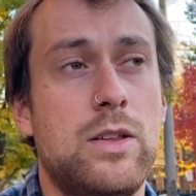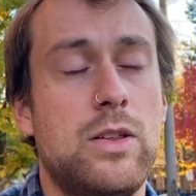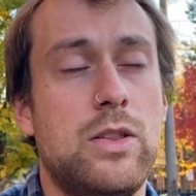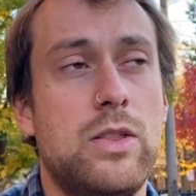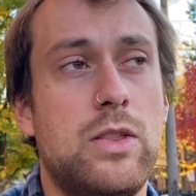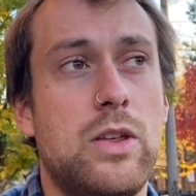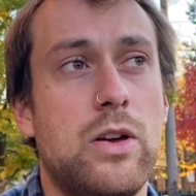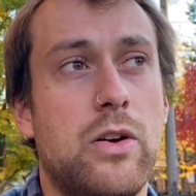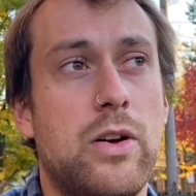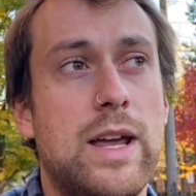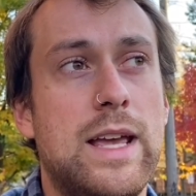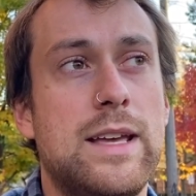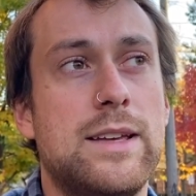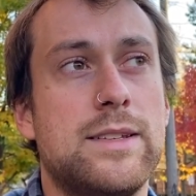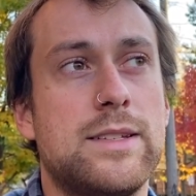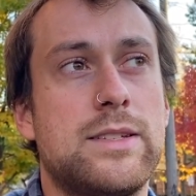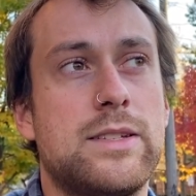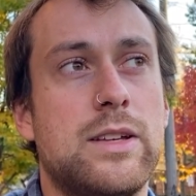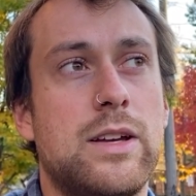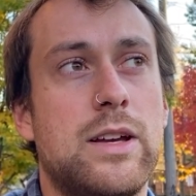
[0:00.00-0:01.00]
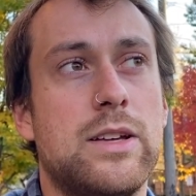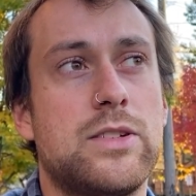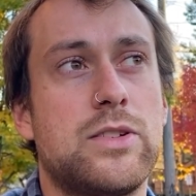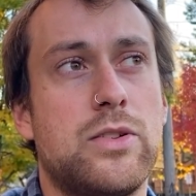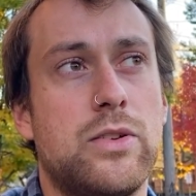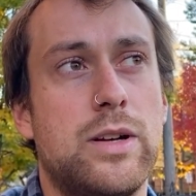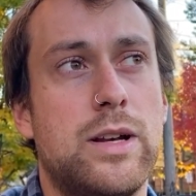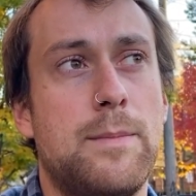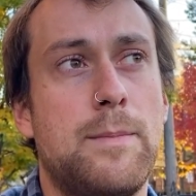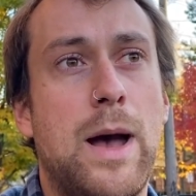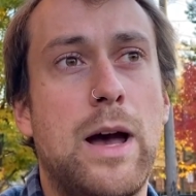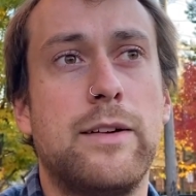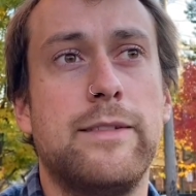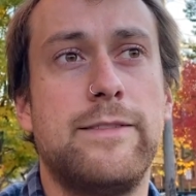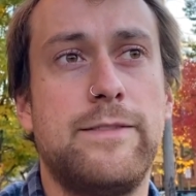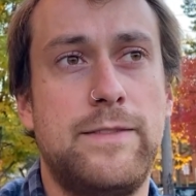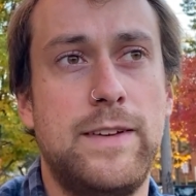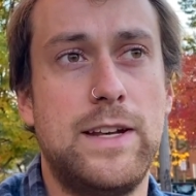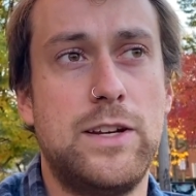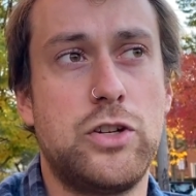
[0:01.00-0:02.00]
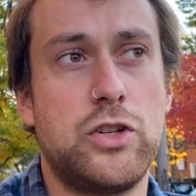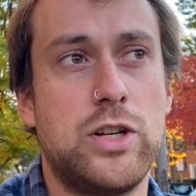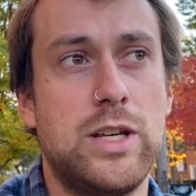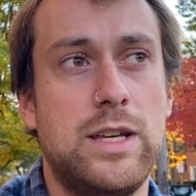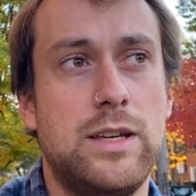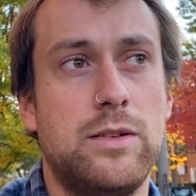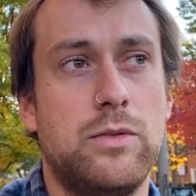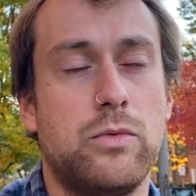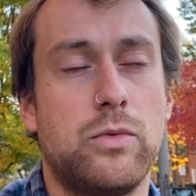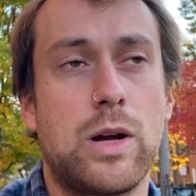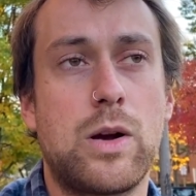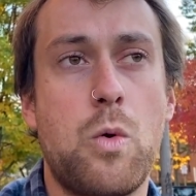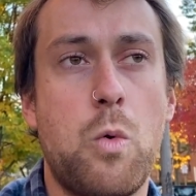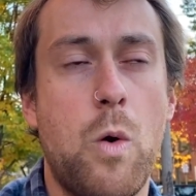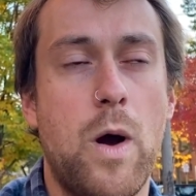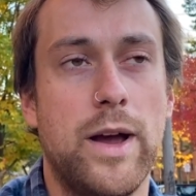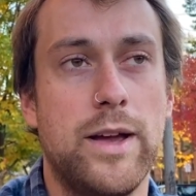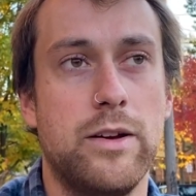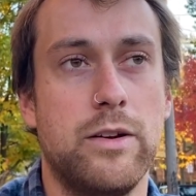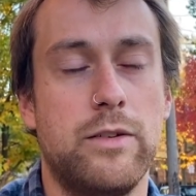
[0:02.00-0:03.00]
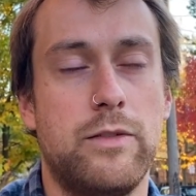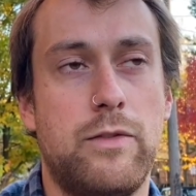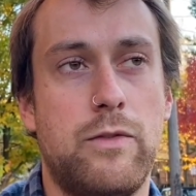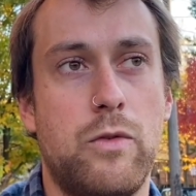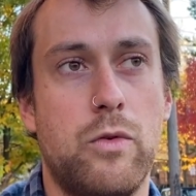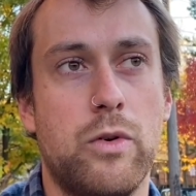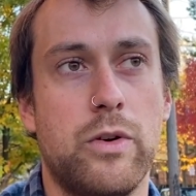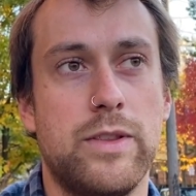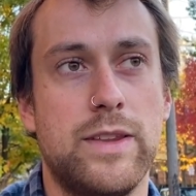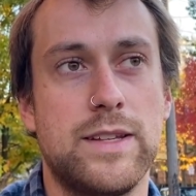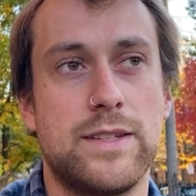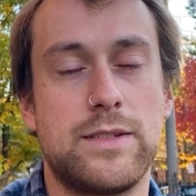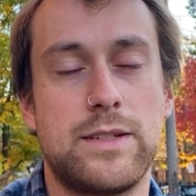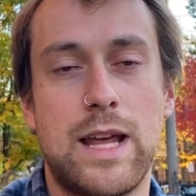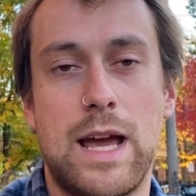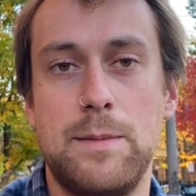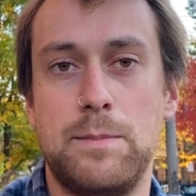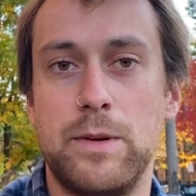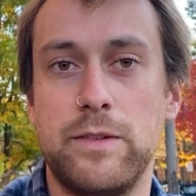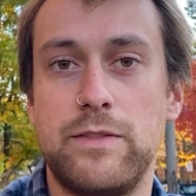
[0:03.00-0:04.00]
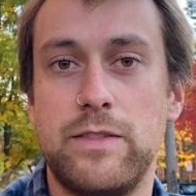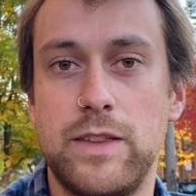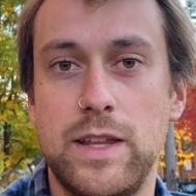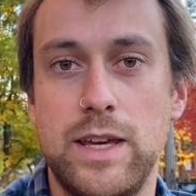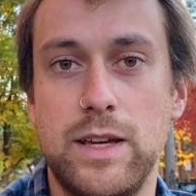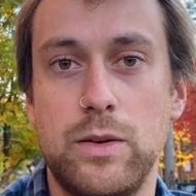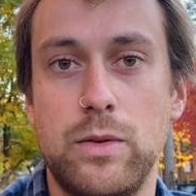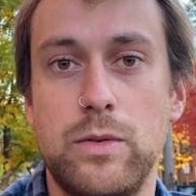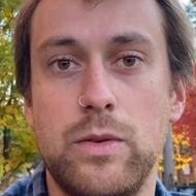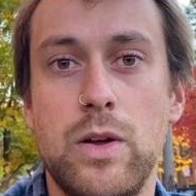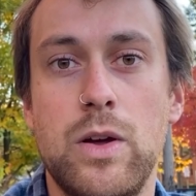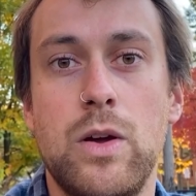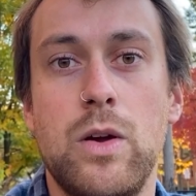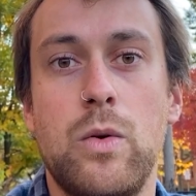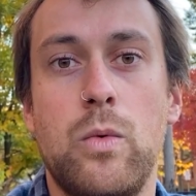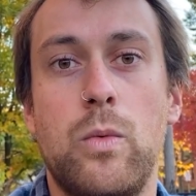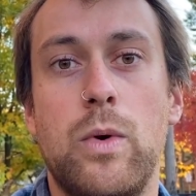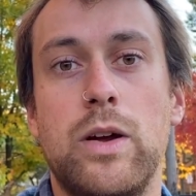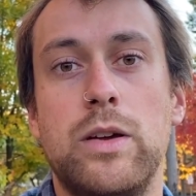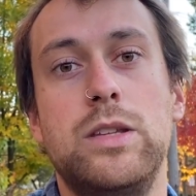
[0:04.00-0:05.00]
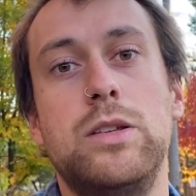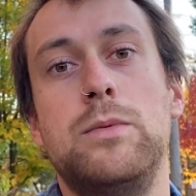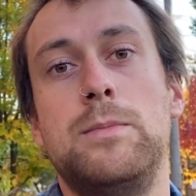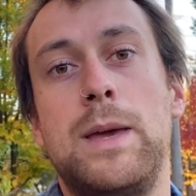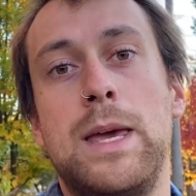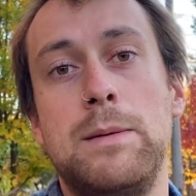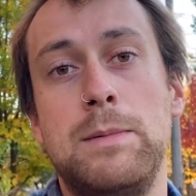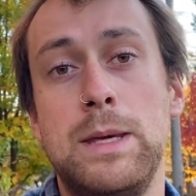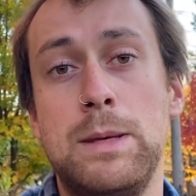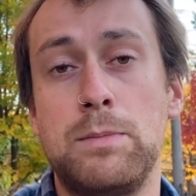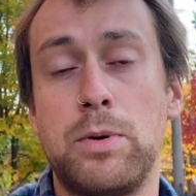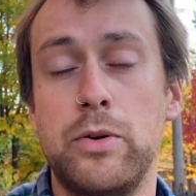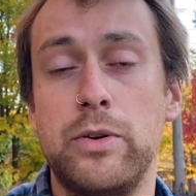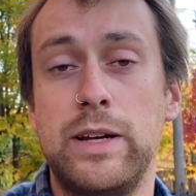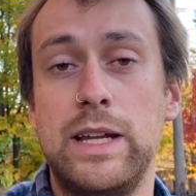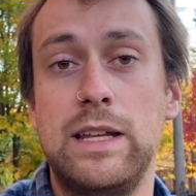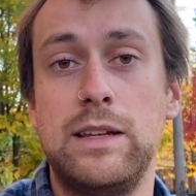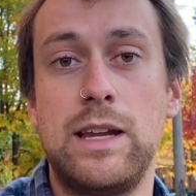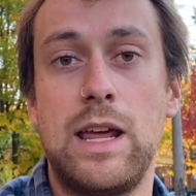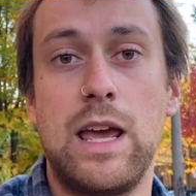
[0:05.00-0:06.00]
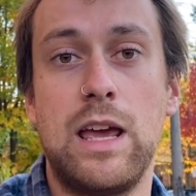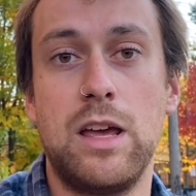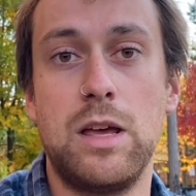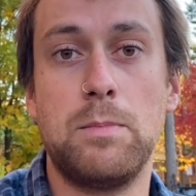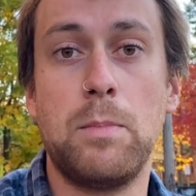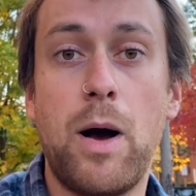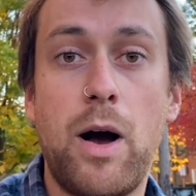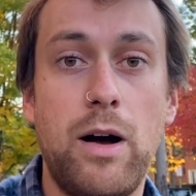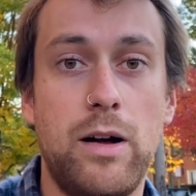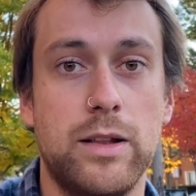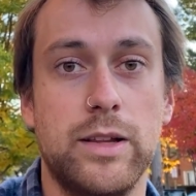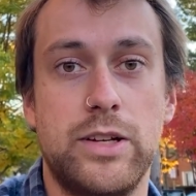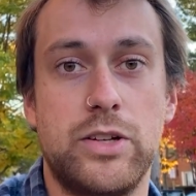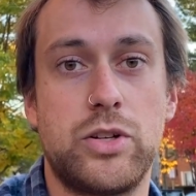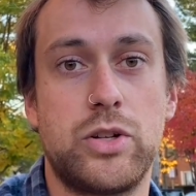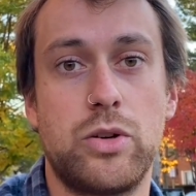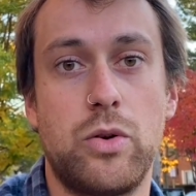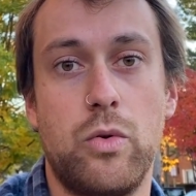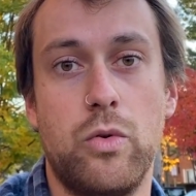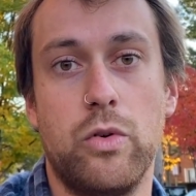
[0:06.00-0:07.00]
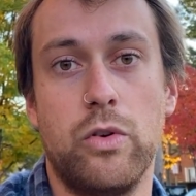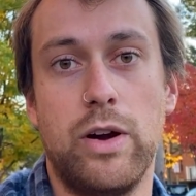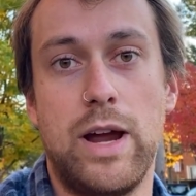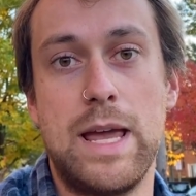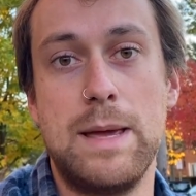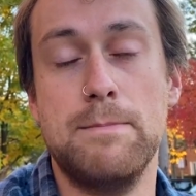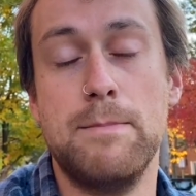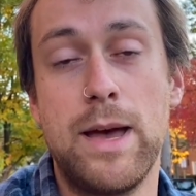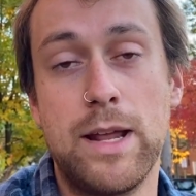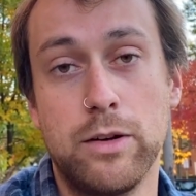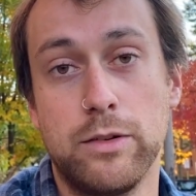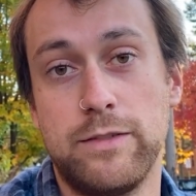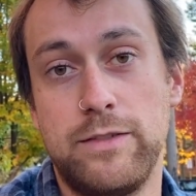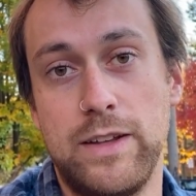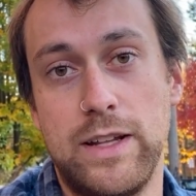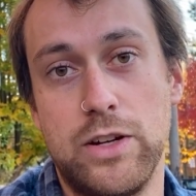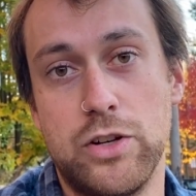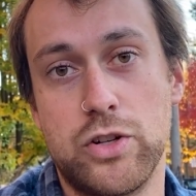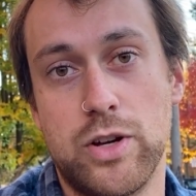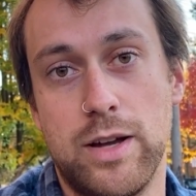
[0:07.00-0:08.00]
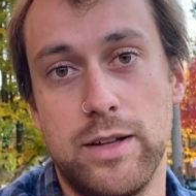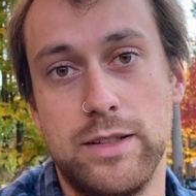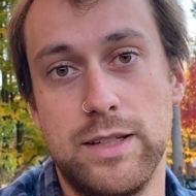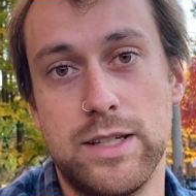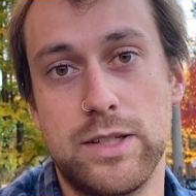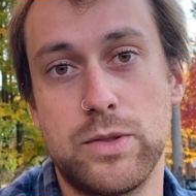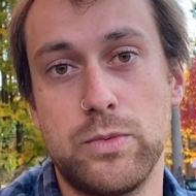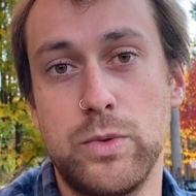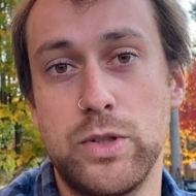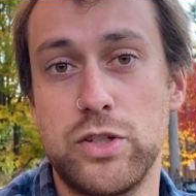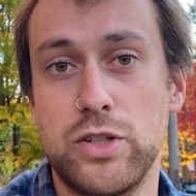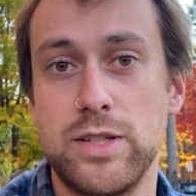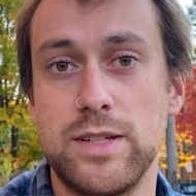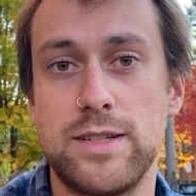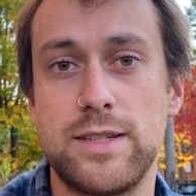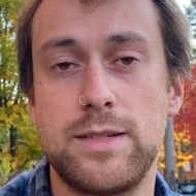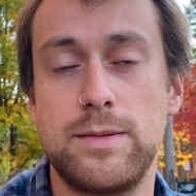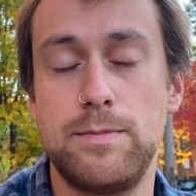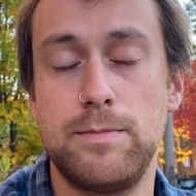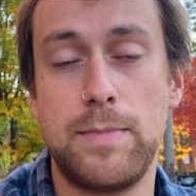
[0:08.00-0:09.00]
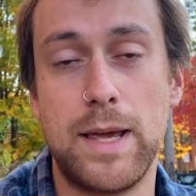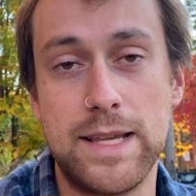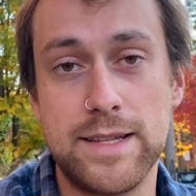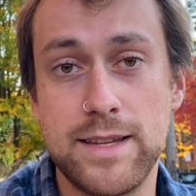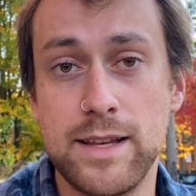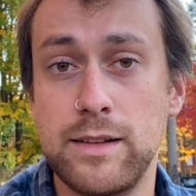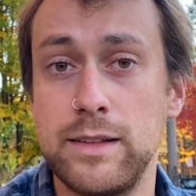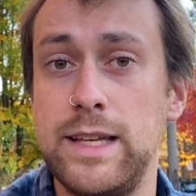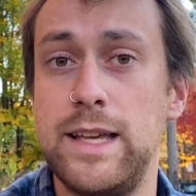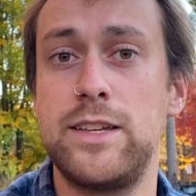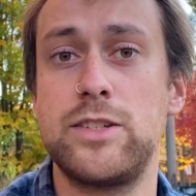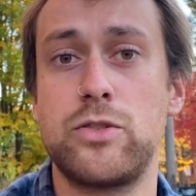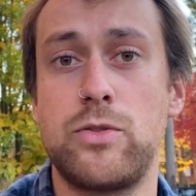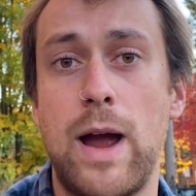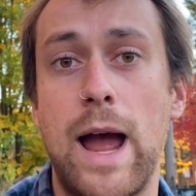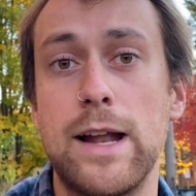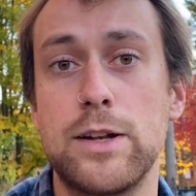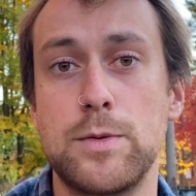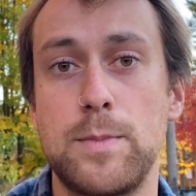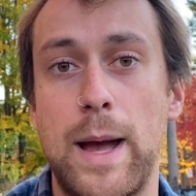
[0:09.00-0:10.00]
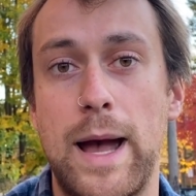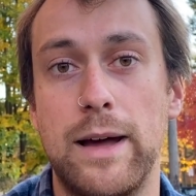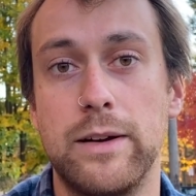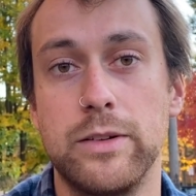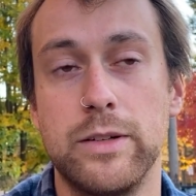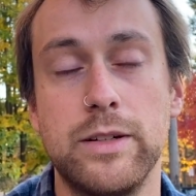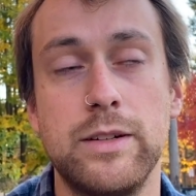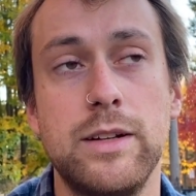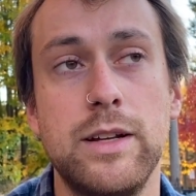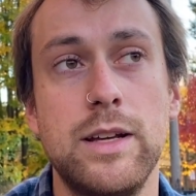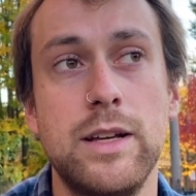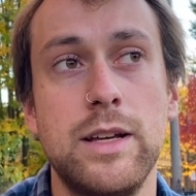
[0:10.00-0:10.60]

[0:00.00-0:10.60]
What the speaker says: there is a certain amount of finishing required for this type of thing, where you may be putting a polish or a metal finish on this, which is basically a scratch pattern.